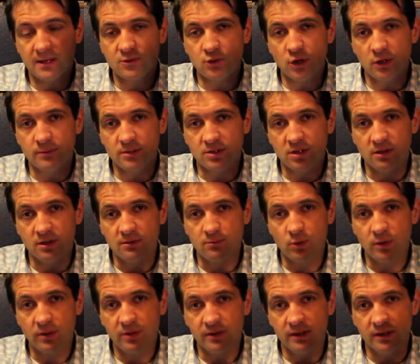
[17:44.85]
chromosome
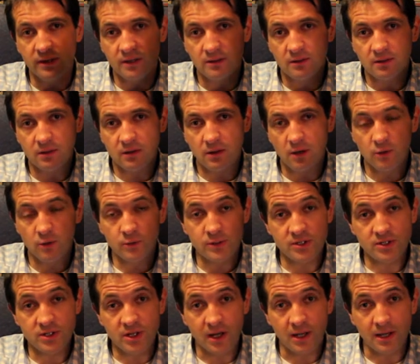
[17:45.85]
with the
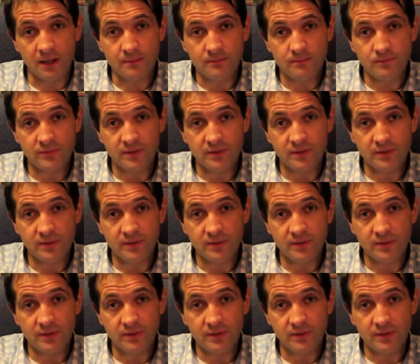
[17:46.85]
orange colour